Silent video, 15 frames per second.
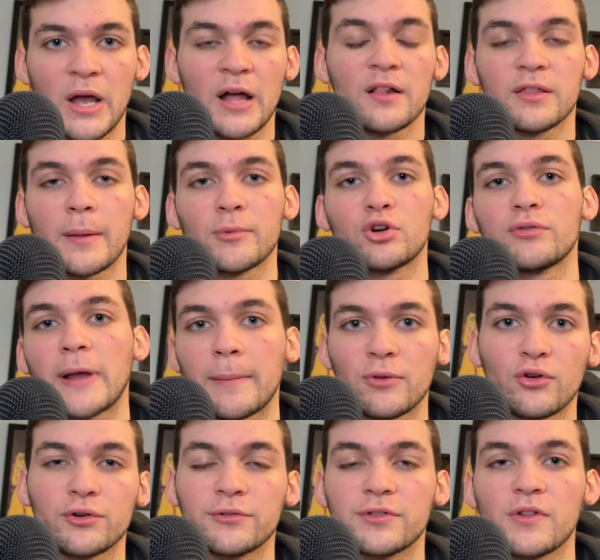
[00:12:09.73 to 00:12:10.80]
Let me know down below
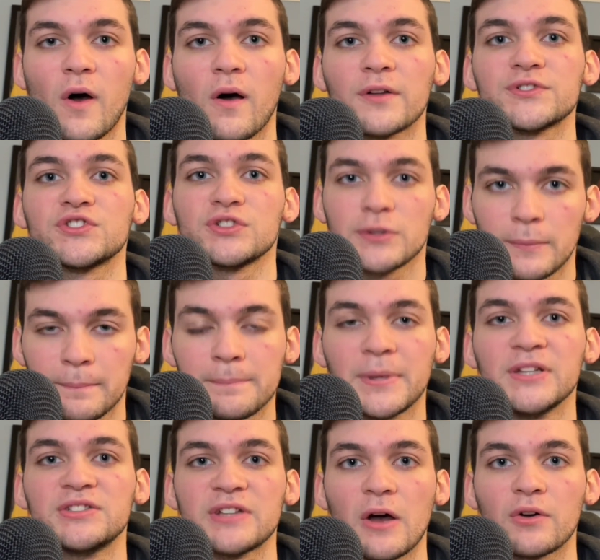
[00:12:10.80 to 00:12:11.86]
your thoughts.
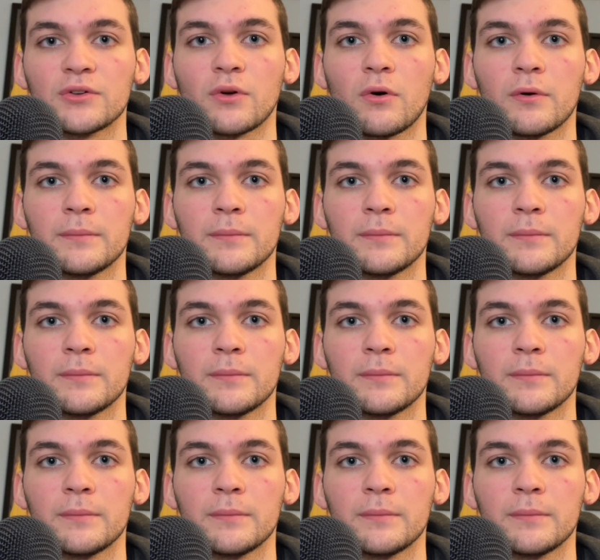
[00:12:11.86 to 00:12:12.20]
Peace out, y'all.